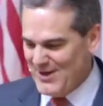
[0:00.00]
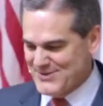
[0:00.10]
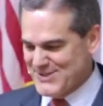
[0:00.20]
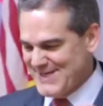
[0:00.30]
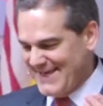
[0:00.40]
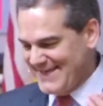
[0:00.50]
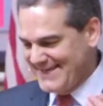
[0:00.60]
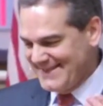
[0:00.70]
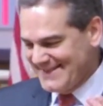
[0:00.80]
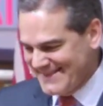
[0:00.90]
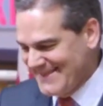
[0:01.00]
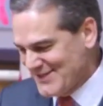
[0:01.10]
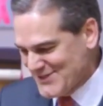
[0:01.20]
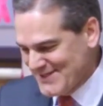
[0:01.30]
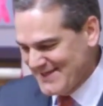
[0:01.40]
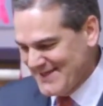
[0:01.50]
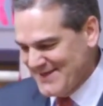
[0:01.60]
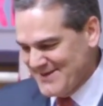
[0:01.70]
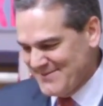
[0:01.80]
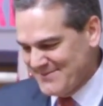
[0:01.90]
Paul said this
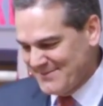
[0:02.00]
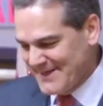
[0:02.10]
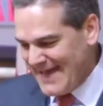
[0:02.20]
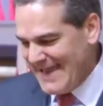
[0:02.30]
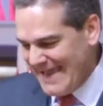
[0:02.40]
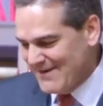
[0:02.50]
but